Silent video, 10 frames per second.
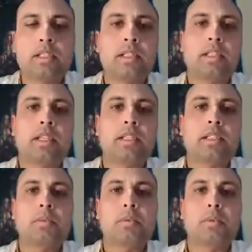Like
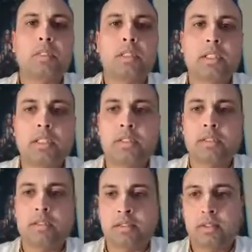Ayendra Prabhu would say,
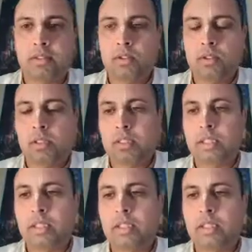don't just sit